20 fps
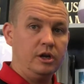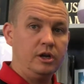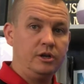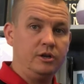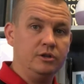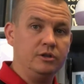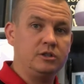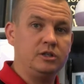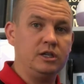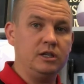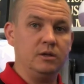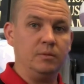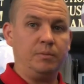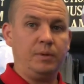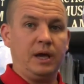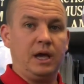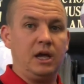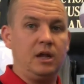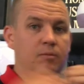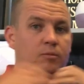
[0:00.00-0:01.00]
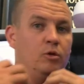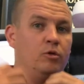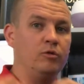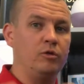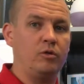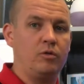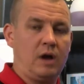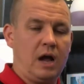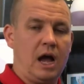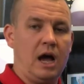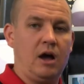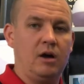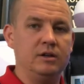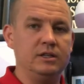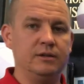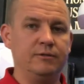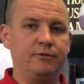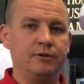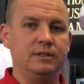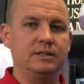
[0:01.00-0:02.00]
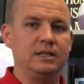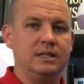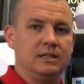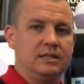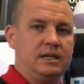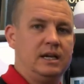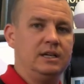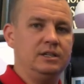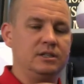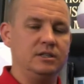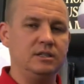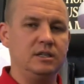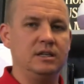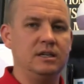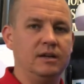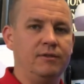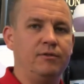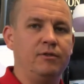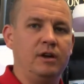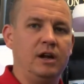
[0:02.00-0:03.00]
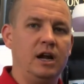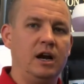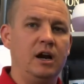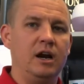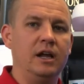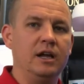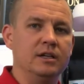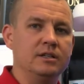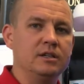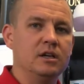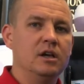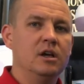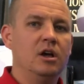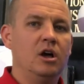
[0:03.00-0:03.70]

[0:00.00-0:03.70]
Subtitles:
you'll see the pain move around, different sensations in different areas.